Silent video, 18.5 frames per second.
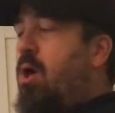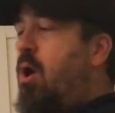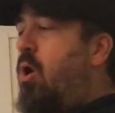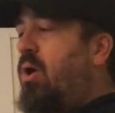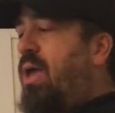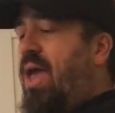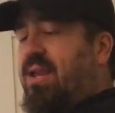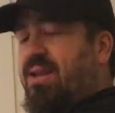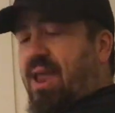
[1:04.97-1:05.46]

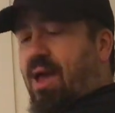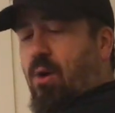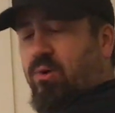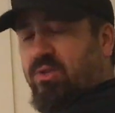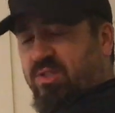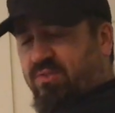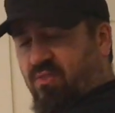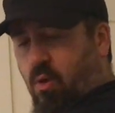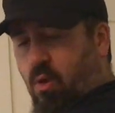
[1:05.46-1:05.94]
Okay, now
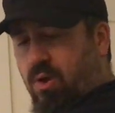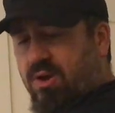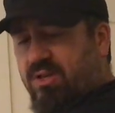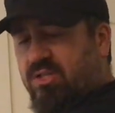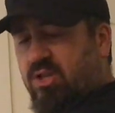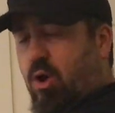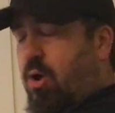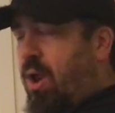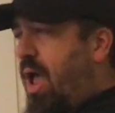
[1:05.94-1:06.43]
as far
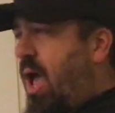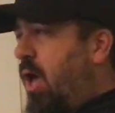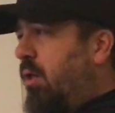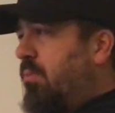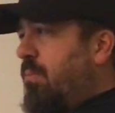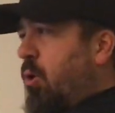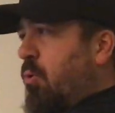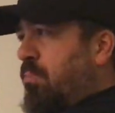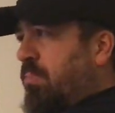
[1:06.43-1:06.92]
as our
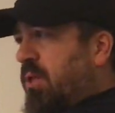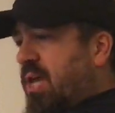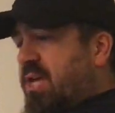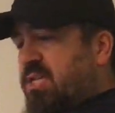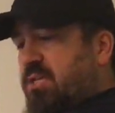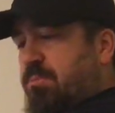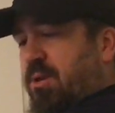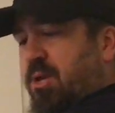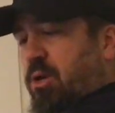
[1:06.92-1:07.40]
elbow
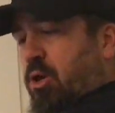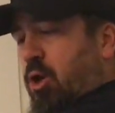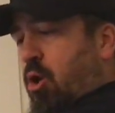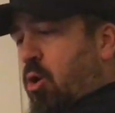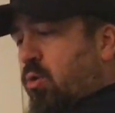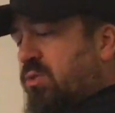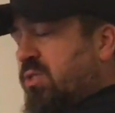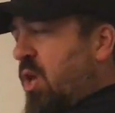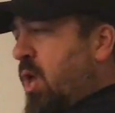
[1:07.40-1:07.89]
placement
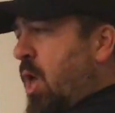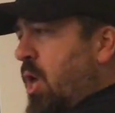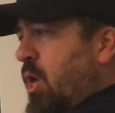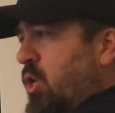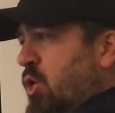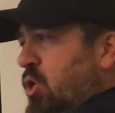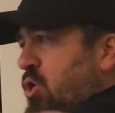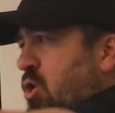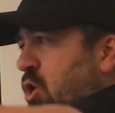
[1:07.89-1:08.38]
goes, you